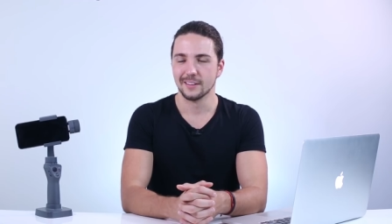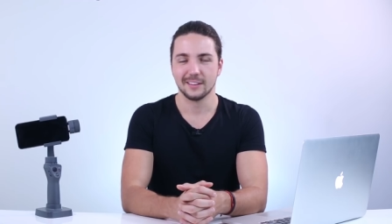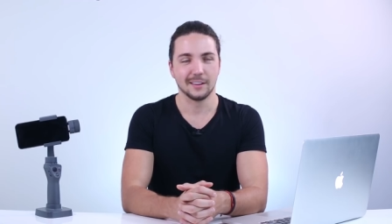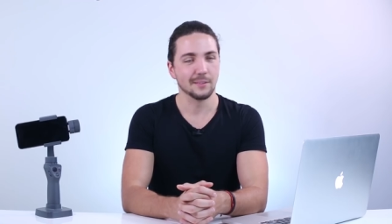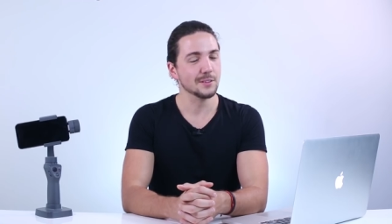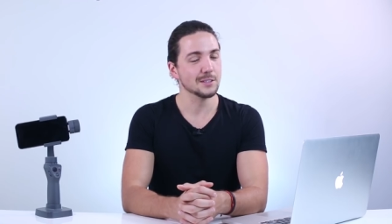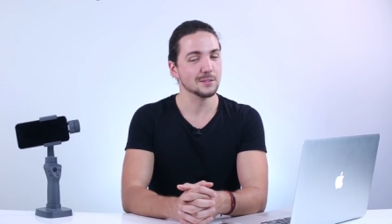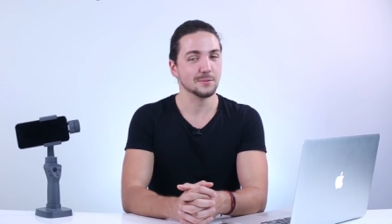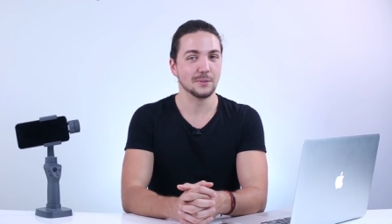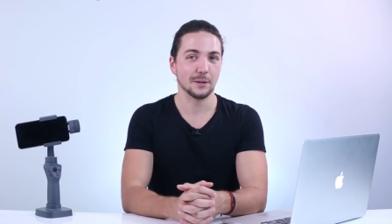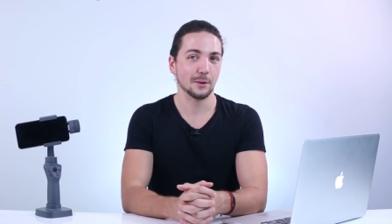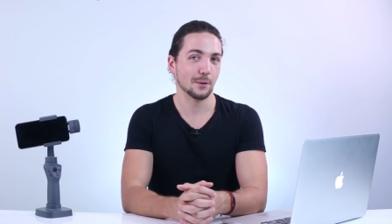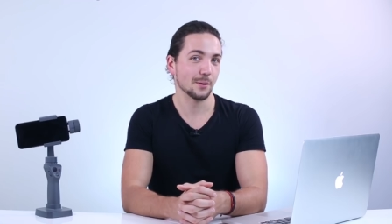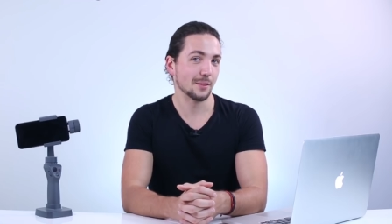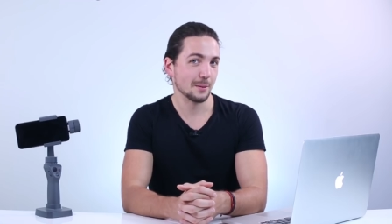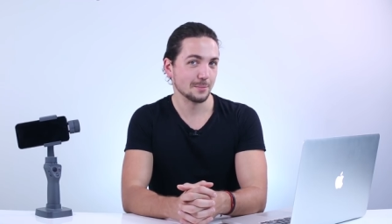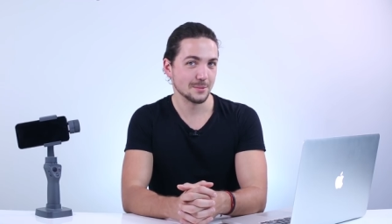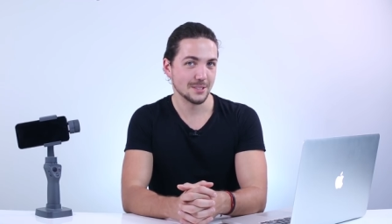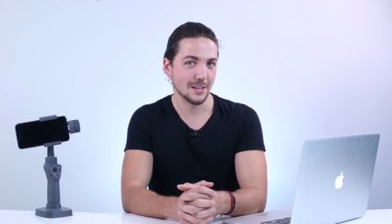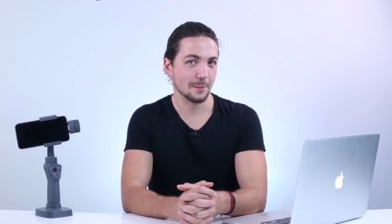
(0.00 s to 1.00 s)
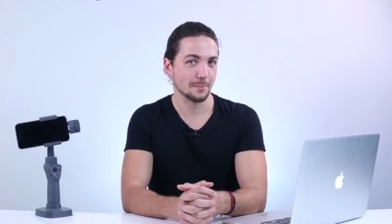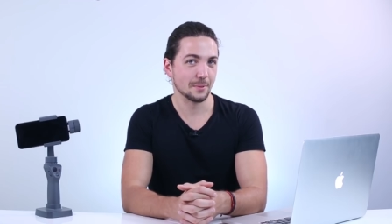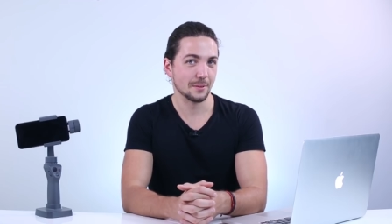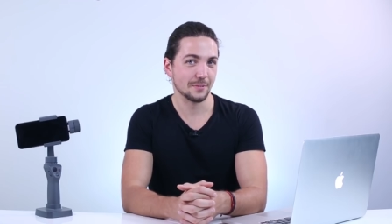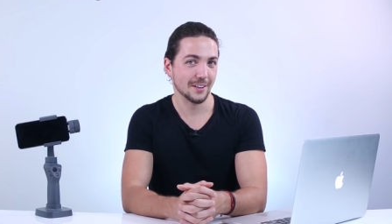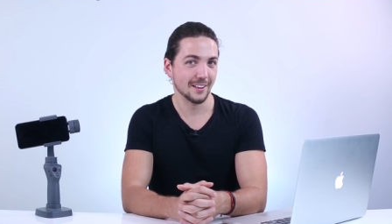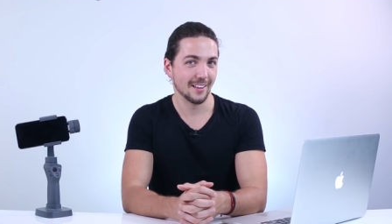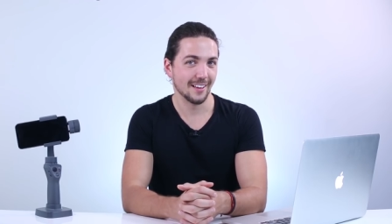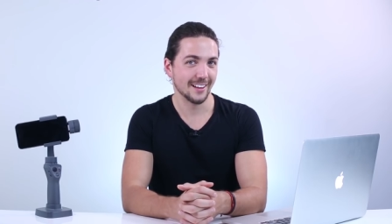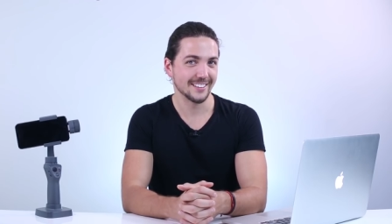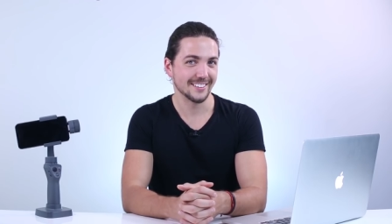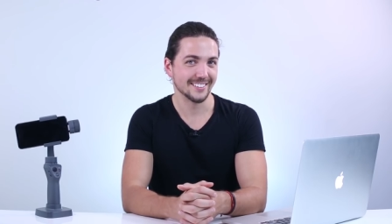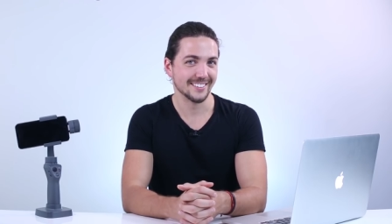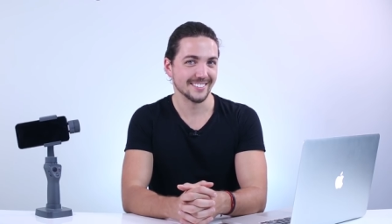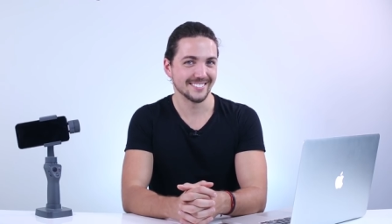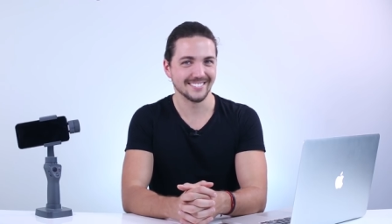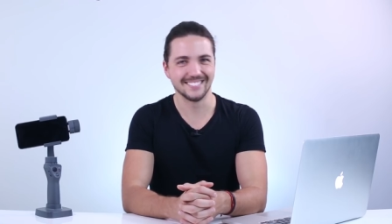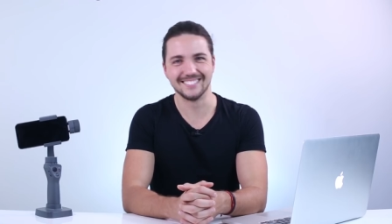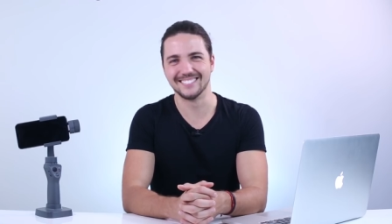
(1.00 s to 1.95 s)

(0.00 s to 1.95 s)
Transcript: give this video a thumbs up if you liked it.